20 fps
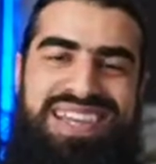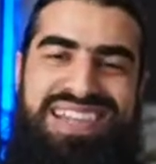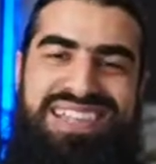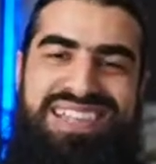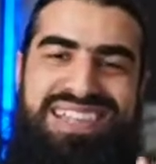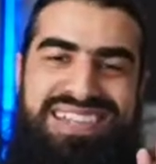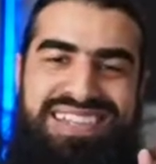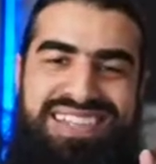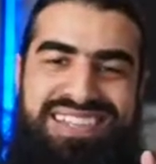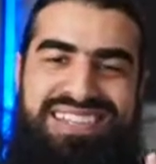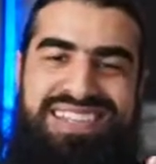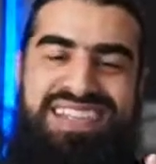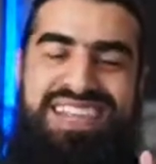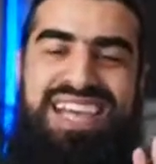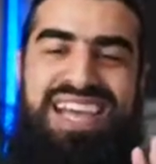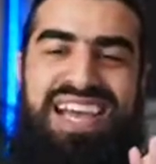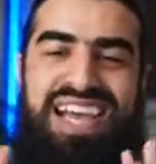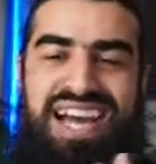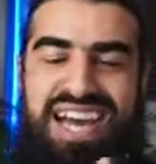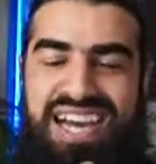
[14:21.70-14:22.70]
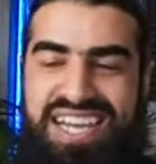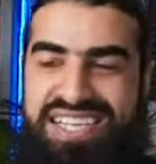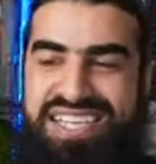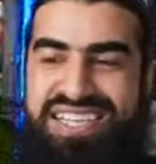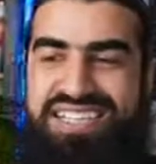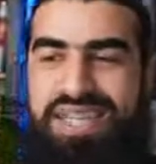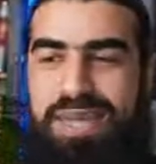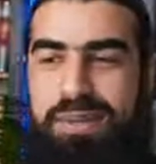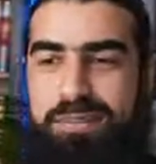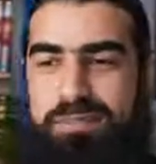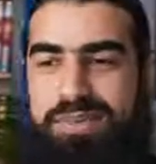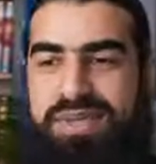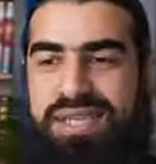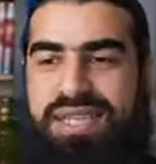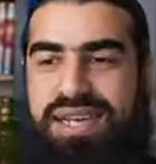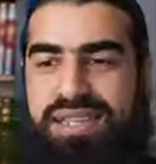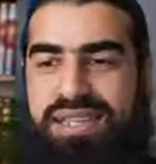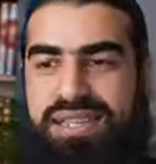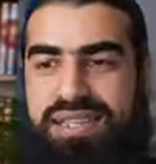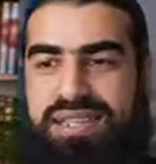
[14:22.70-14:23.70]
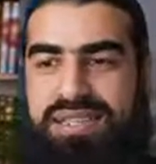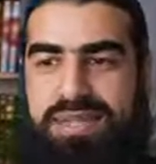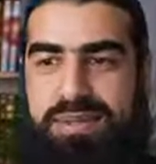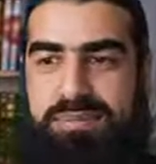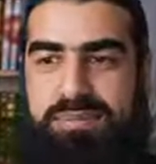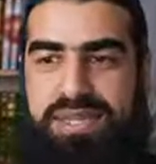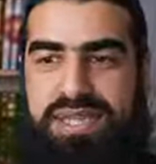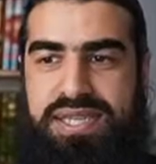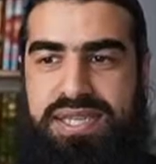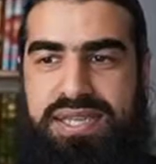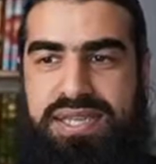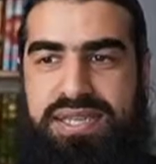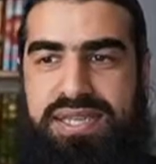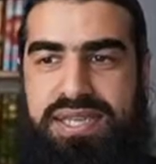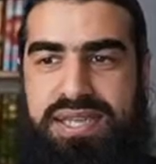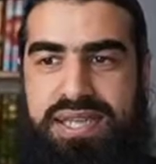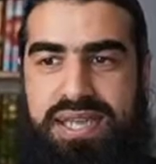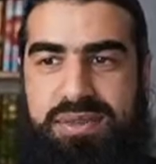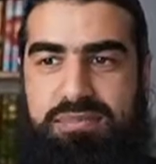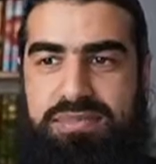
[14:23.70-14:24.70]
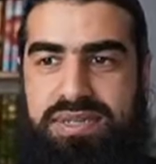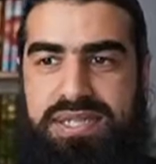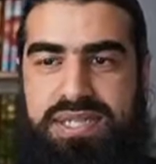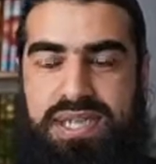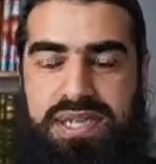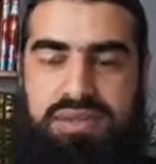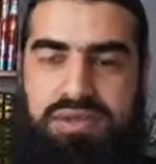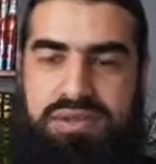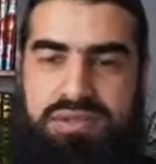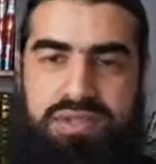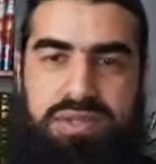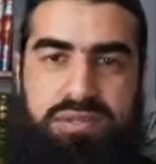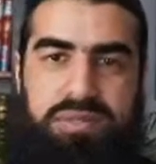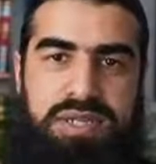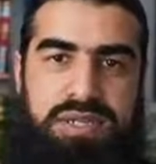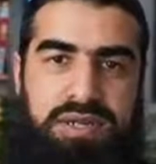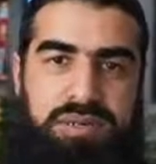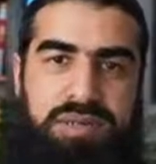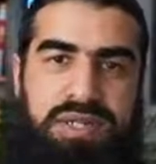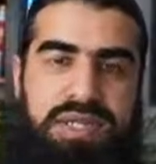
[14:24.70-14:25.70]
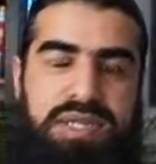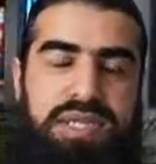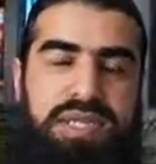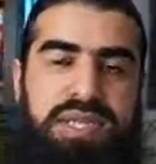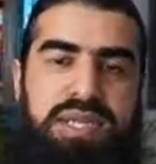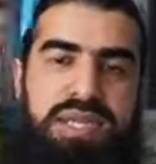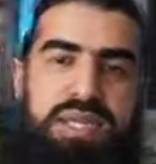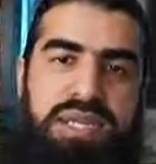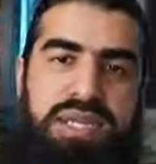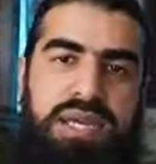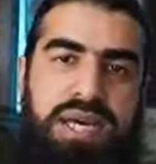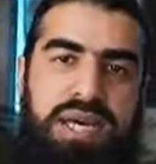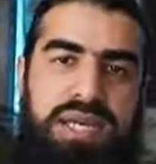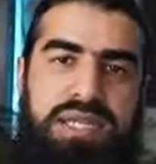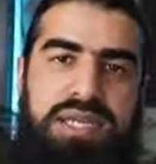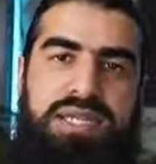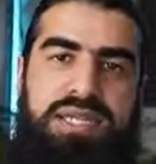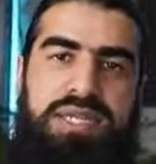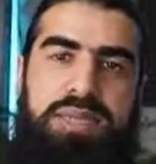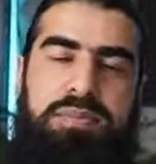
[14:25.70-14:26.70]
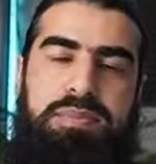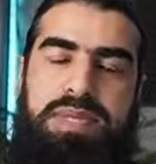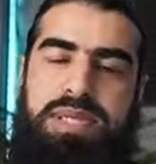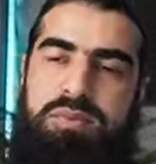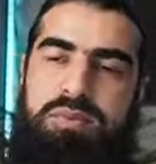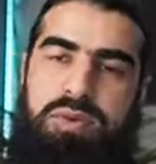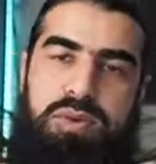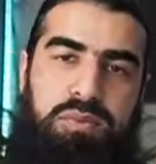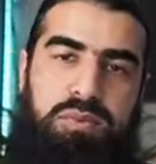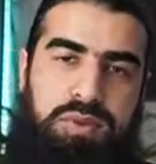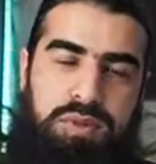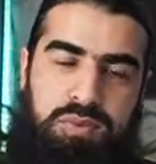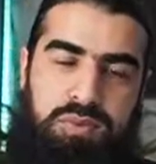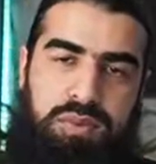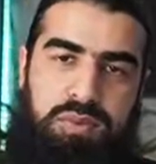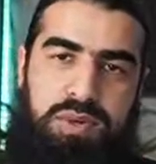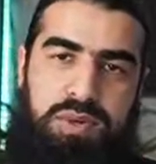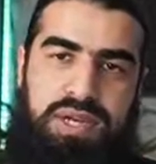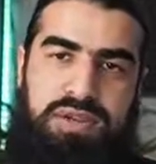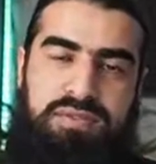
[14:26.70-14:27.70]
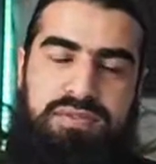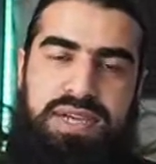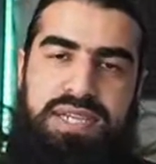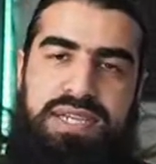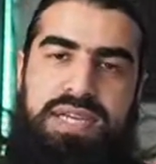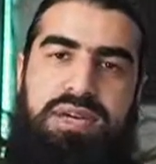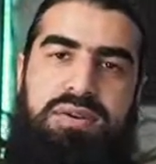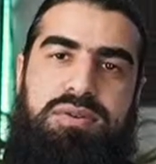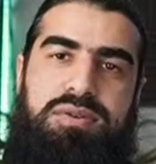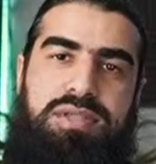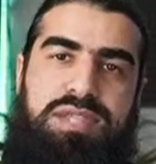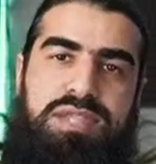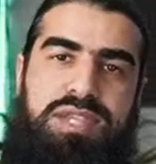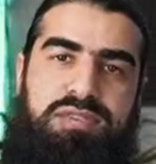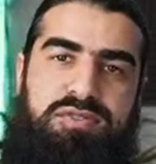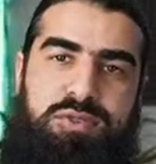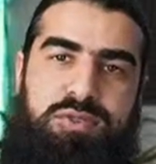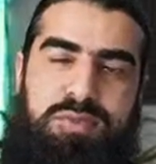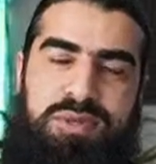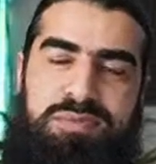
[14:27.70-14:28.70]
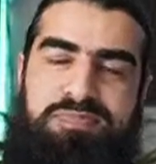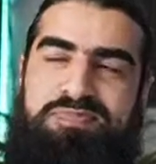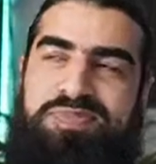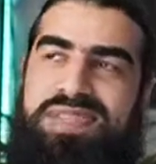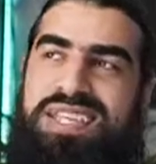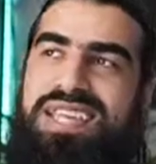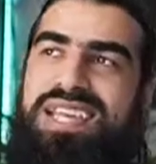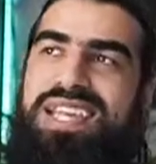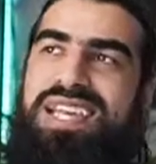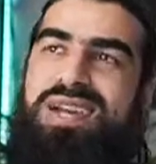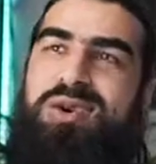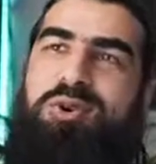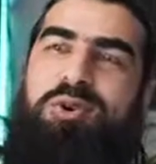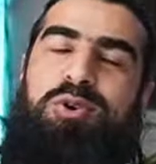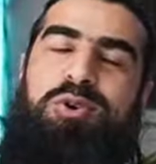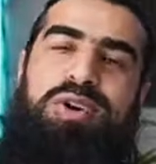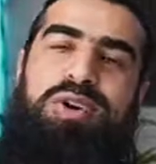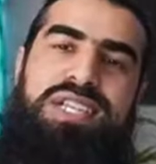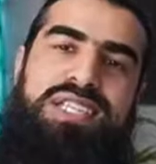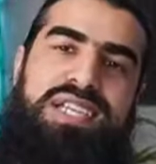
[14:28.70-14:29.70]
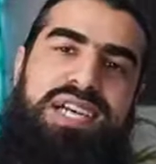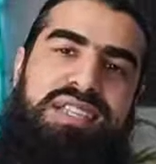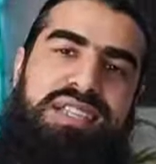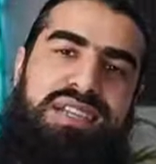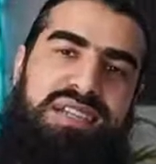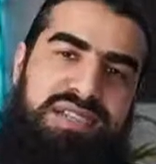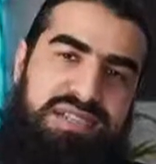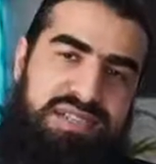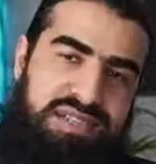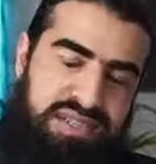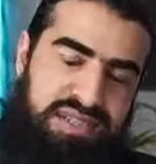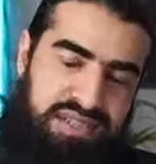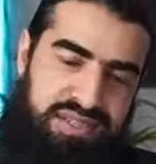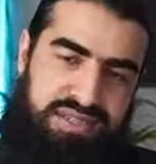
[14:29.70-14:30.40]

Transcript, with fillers: and the nazar, either it's MP, I think it's MP, yeah. MP saying, no, it's not me, not me. Yeah, I think it's MP. Well, we, we, we're going to find out on the day of judgment or it's either nazariya.